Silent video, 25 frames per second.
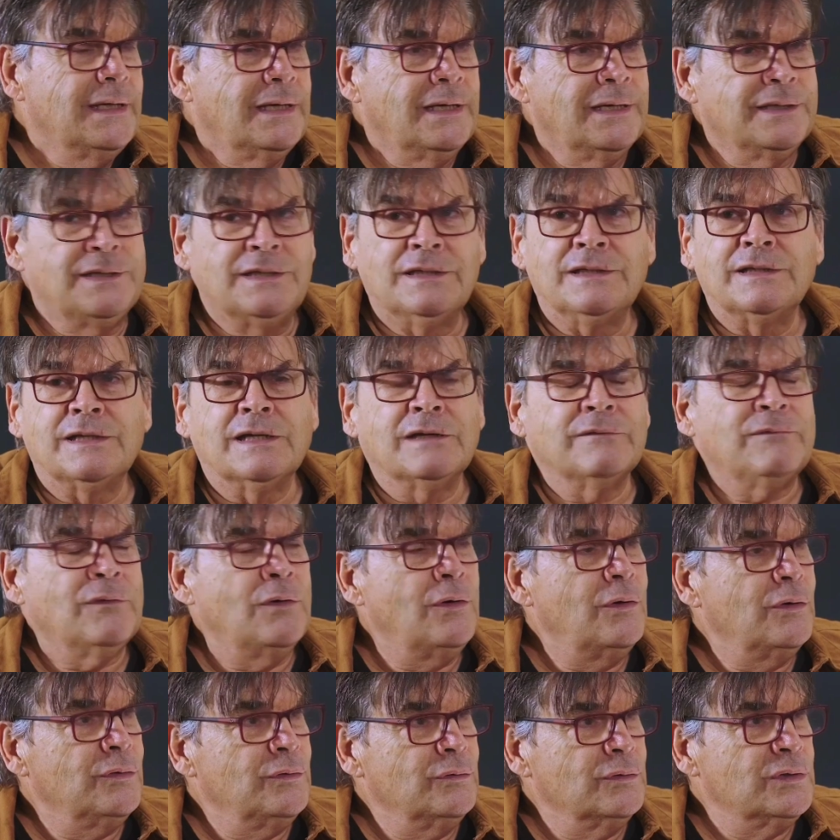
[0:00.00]
I didn't have
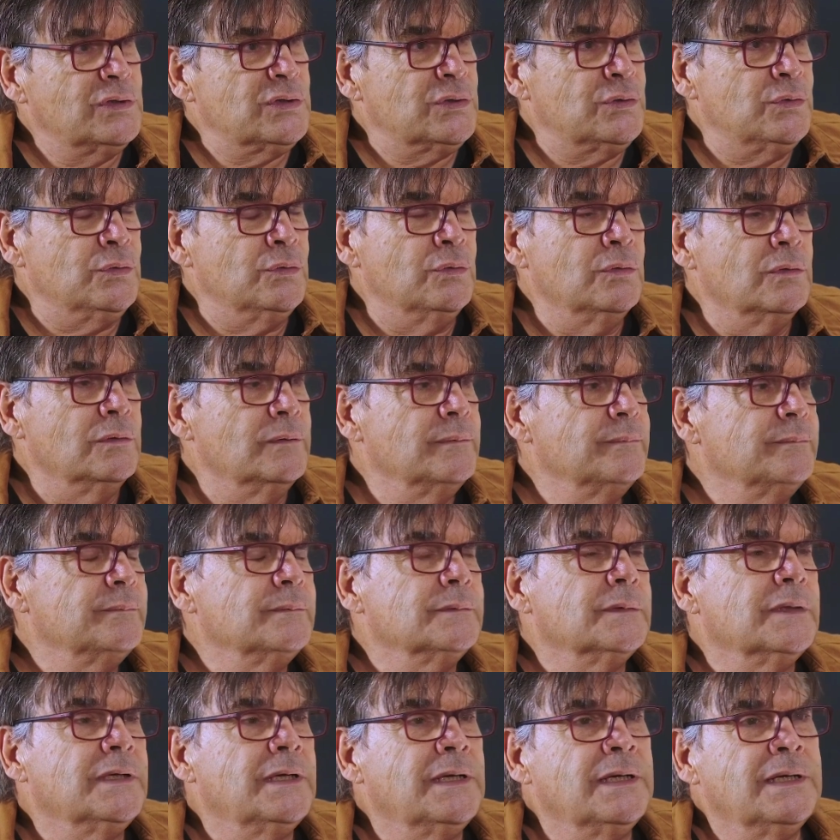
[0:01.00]
art on school,
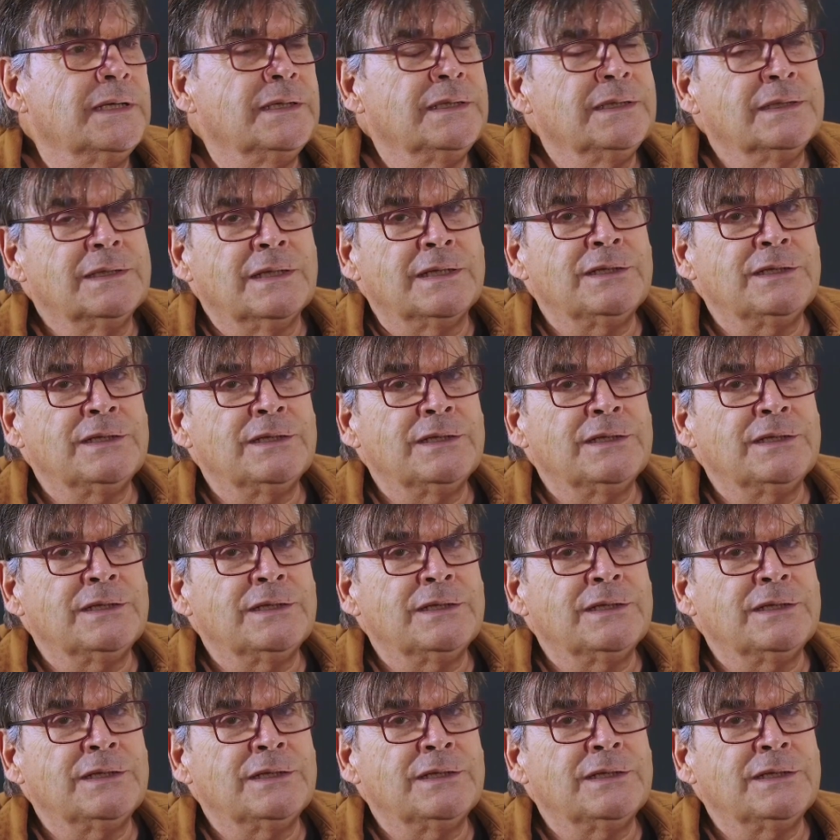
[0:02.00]
and